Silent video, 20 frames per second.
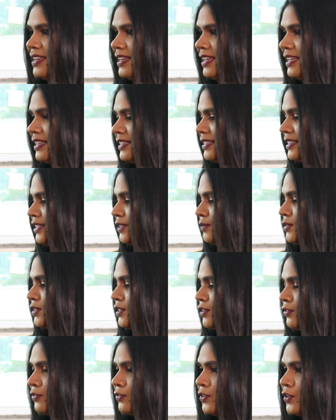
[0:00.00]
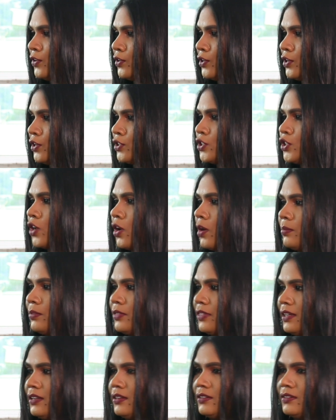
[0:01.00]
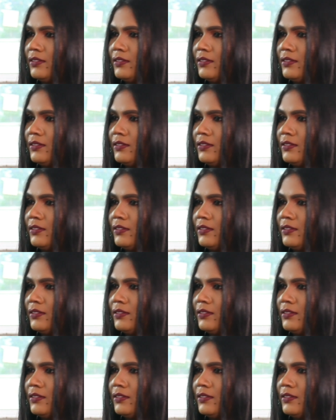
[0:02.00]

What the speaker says: in terms of your job then.